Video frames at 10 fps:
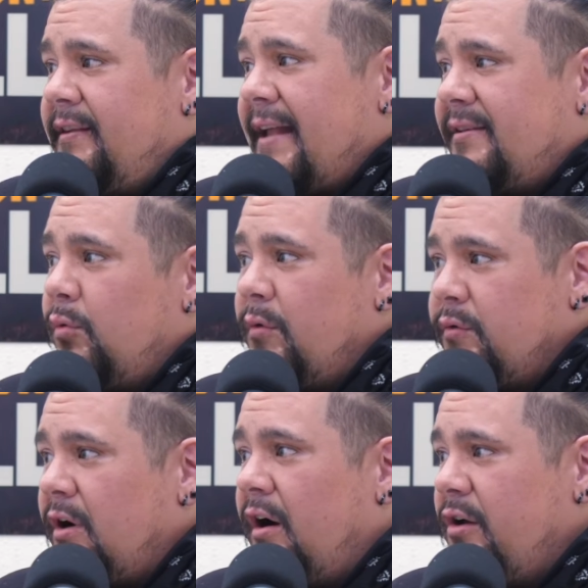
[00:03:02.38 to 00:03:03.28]
that's where it
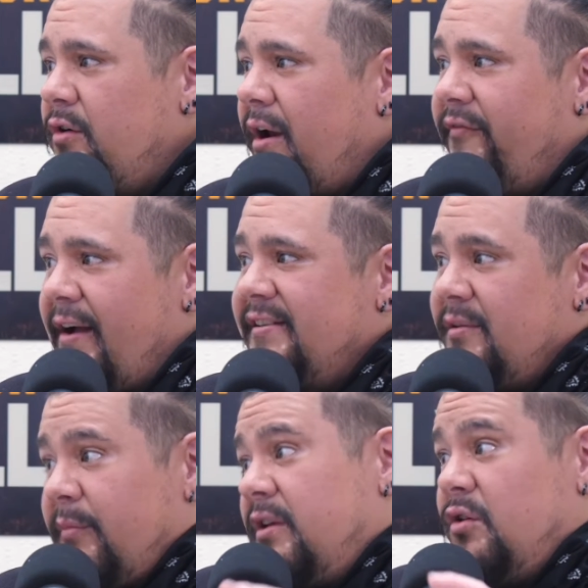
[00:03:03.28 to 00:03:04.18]
was hard. You're trying to find
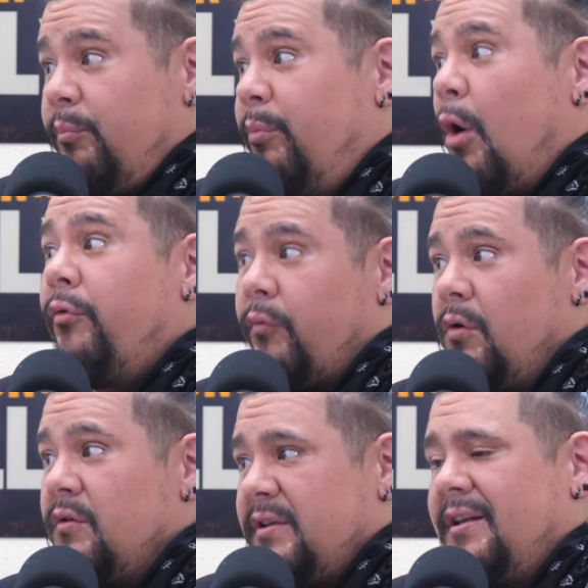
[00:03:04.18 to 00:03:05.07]
someone to do both roles.